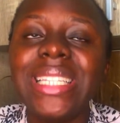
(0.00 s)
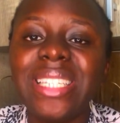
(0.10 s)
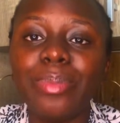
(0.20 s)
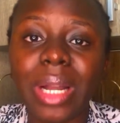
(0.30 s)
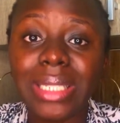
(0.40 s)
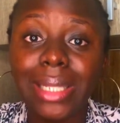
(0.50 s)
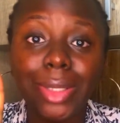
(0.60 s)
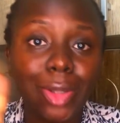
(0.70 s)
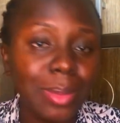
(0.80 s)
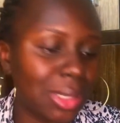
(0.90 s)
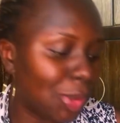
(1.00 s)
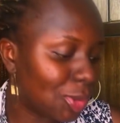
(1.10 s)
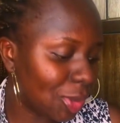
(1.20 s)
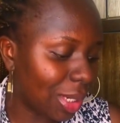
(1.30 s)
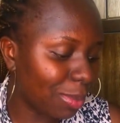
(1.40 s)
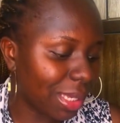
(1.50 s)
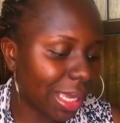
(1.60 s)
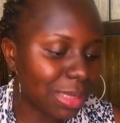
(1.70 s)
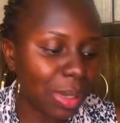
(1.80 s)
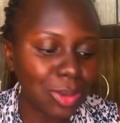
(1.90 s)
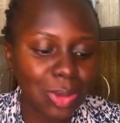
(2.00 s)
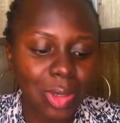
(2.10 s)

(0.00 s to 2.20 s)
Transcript: T-Badge said something. Hold on, let me get my note